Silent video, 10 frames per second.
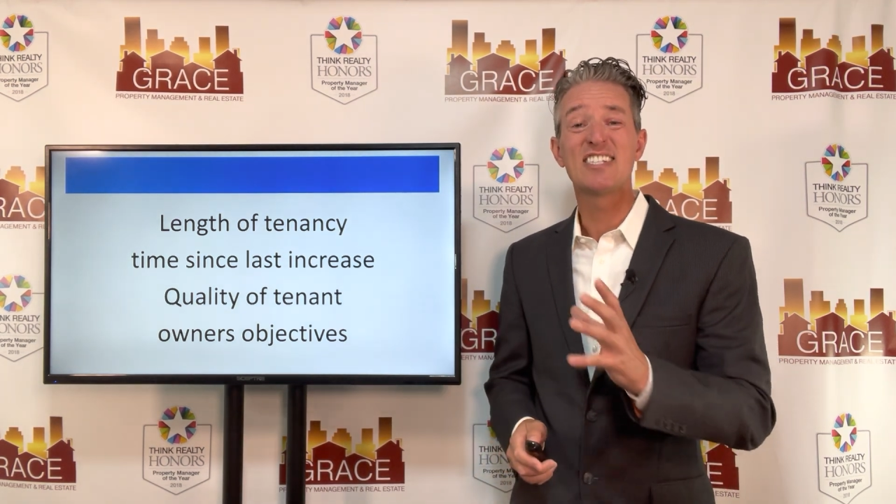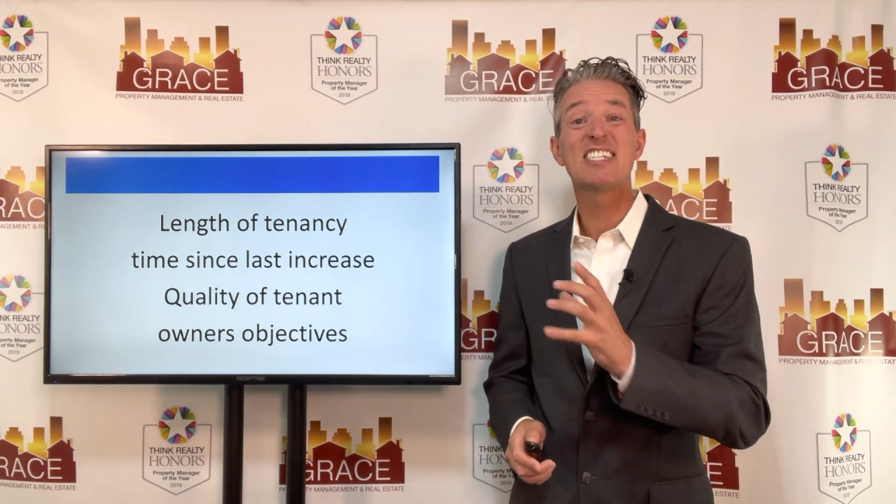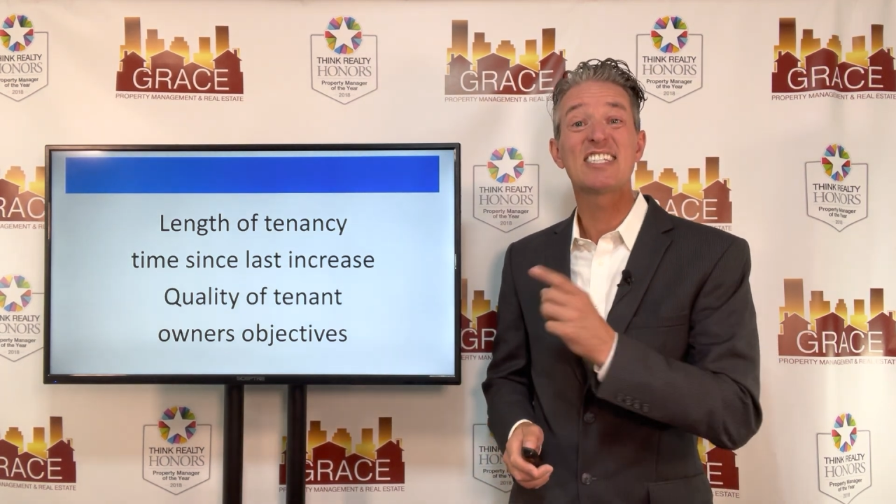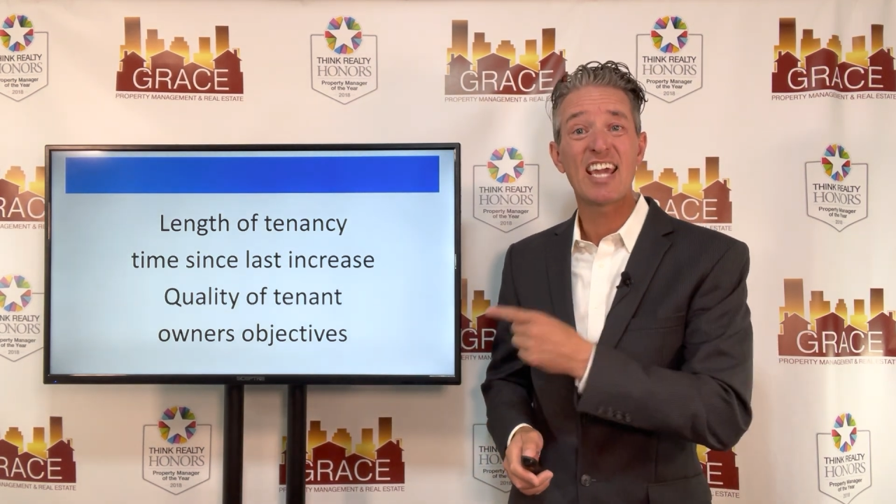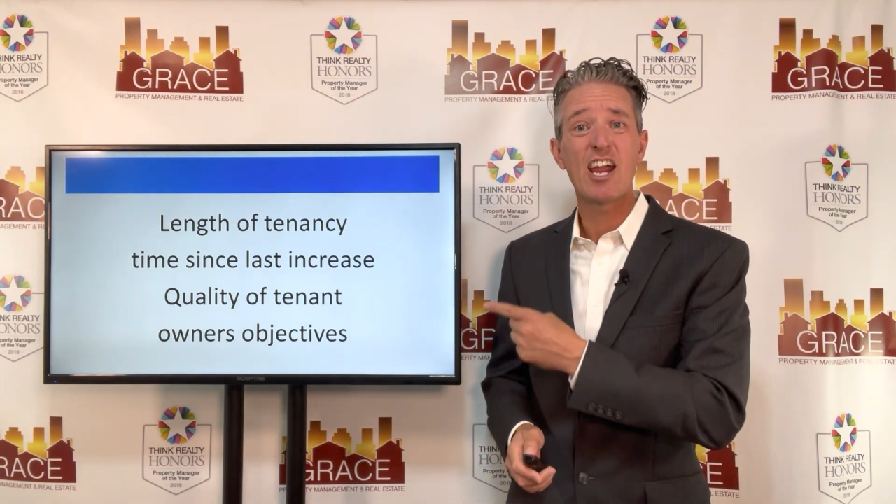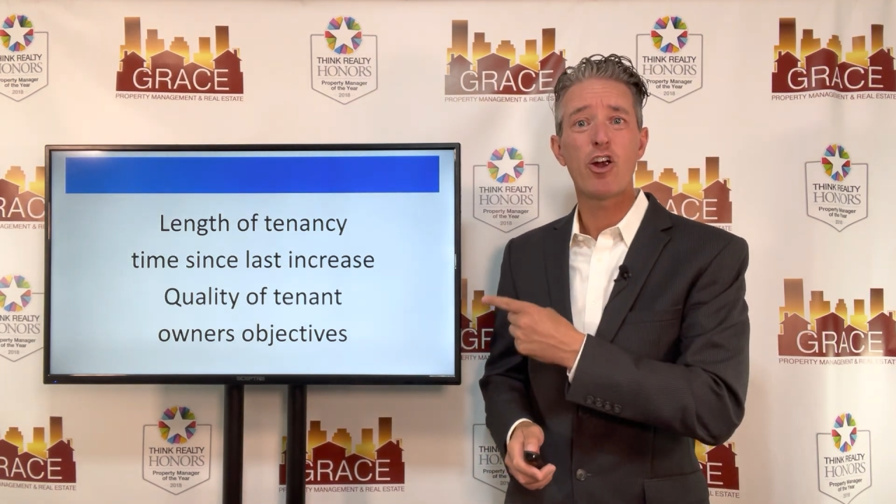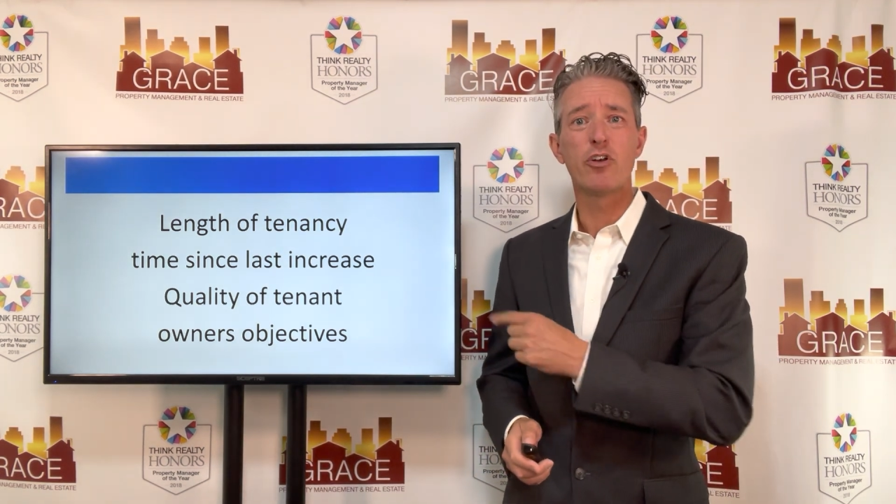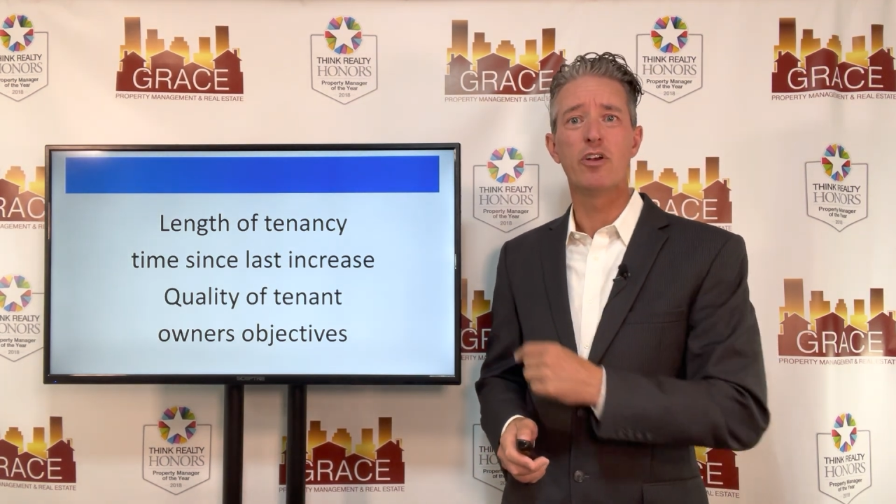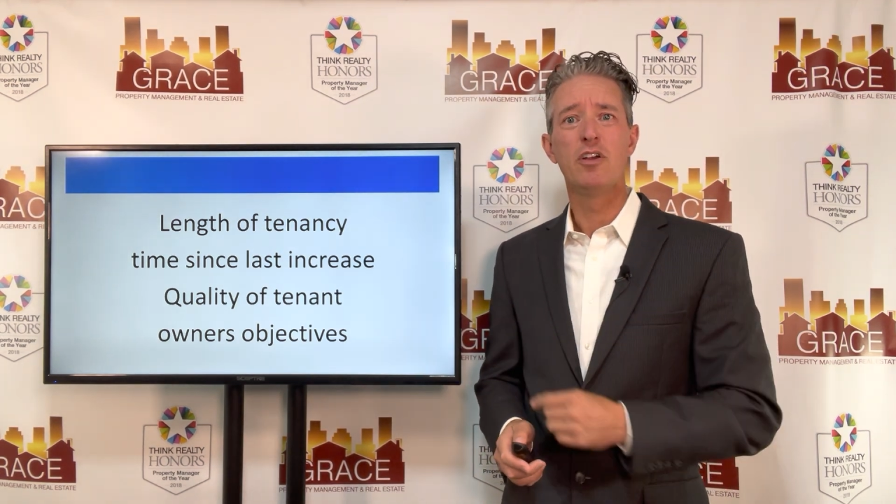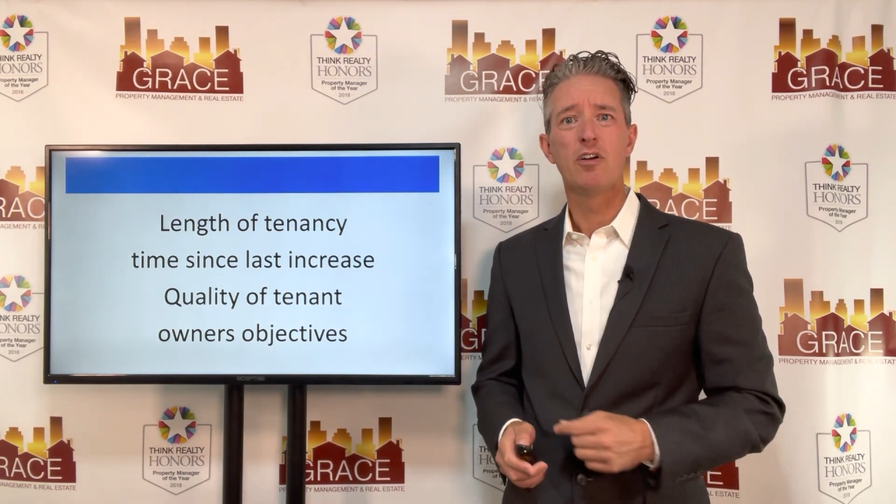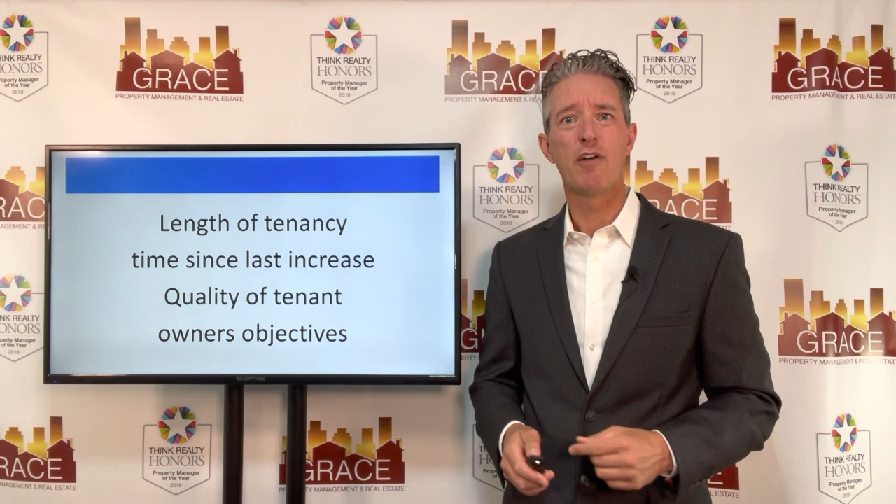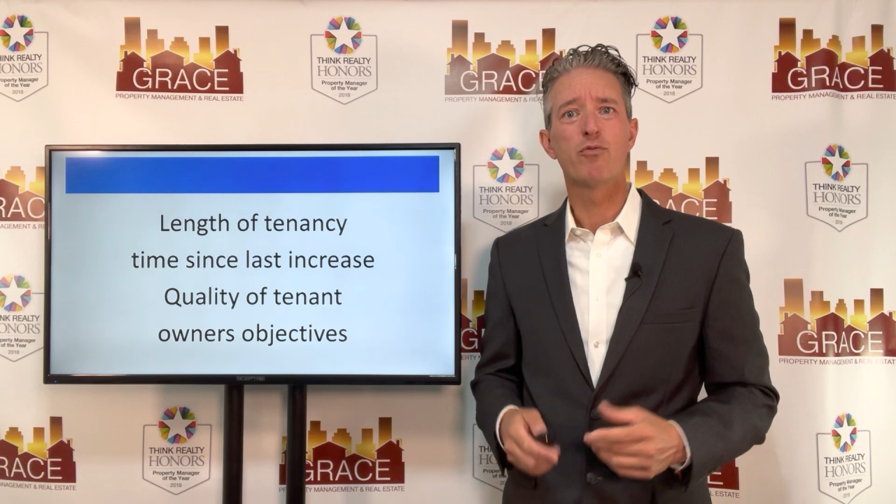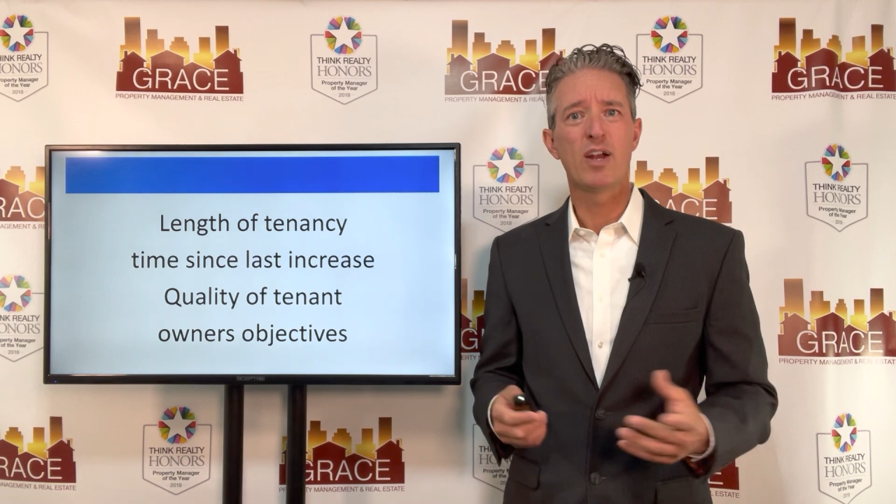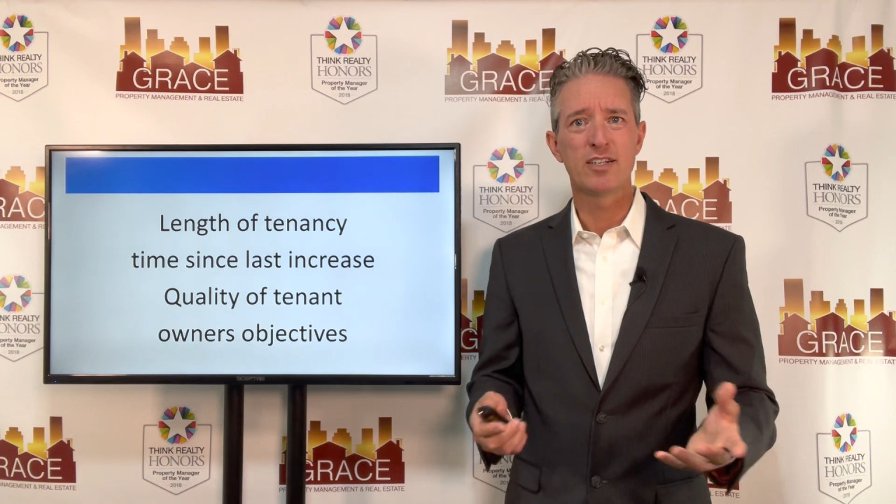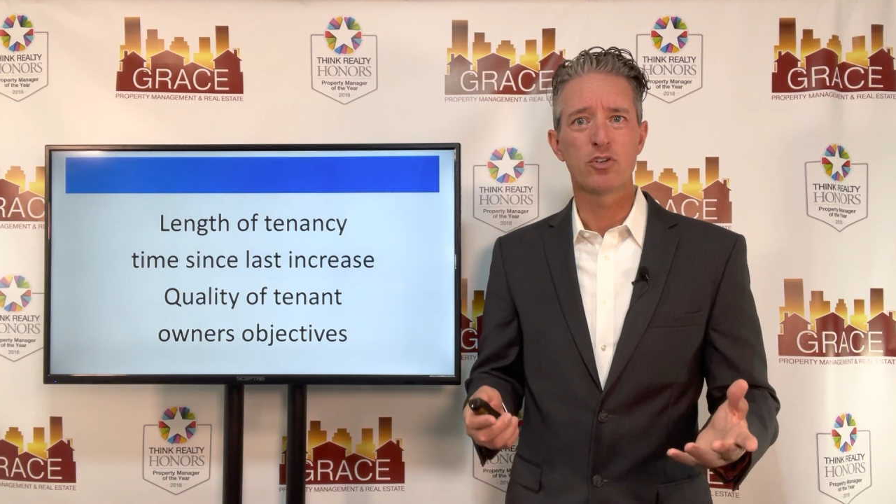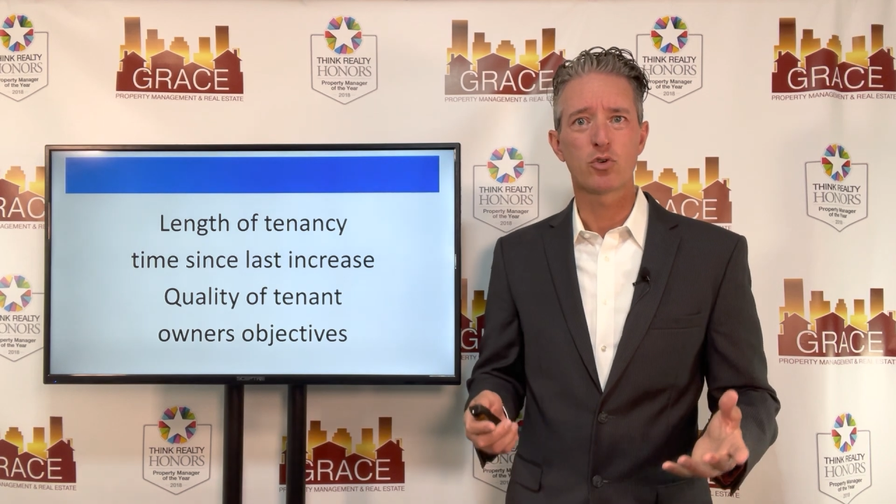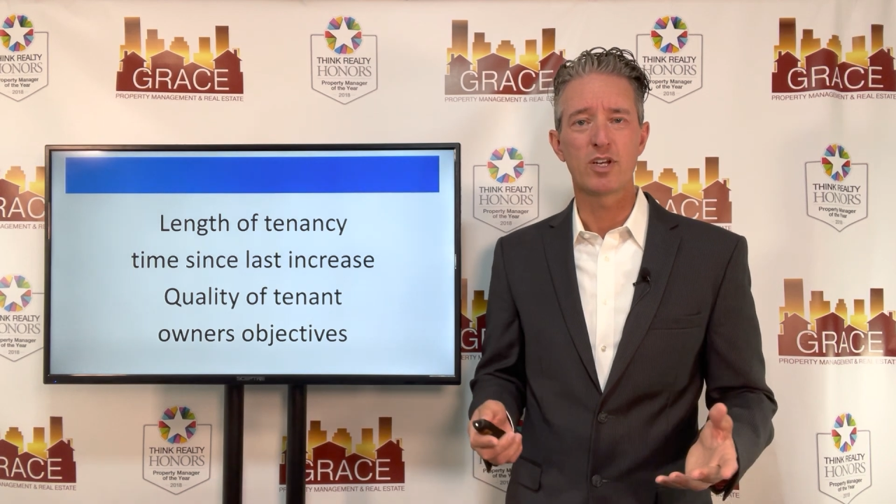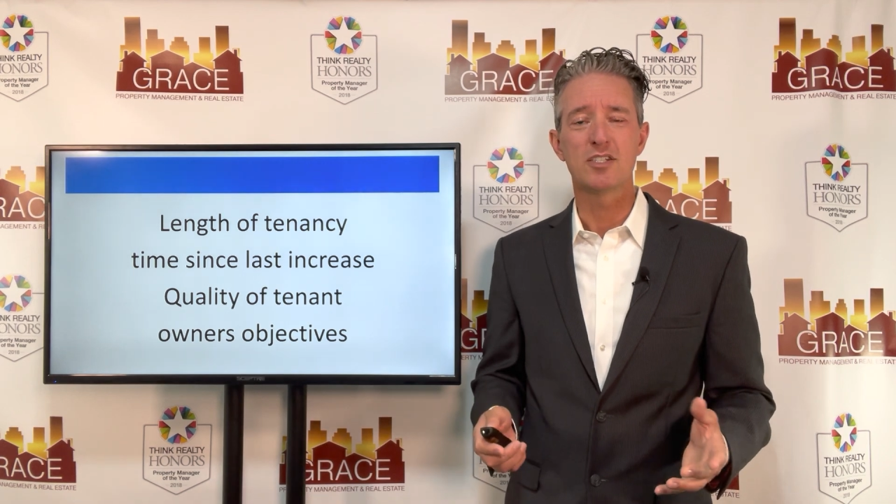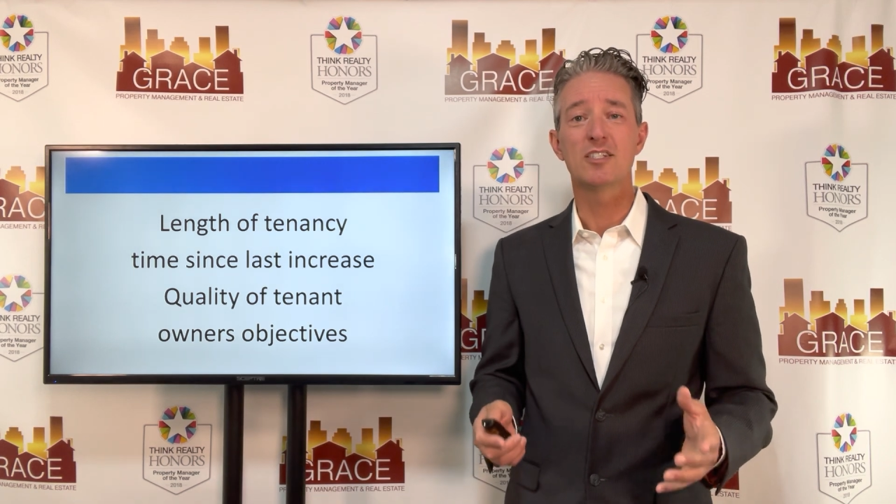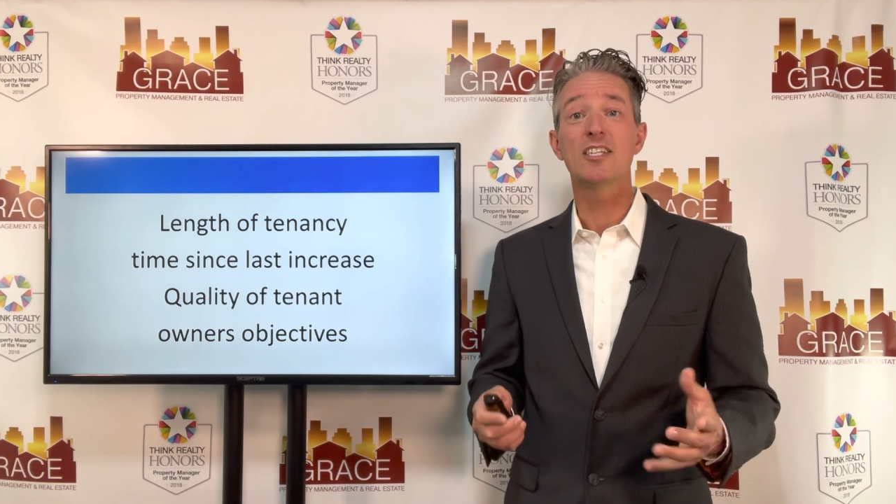scared of rent increases.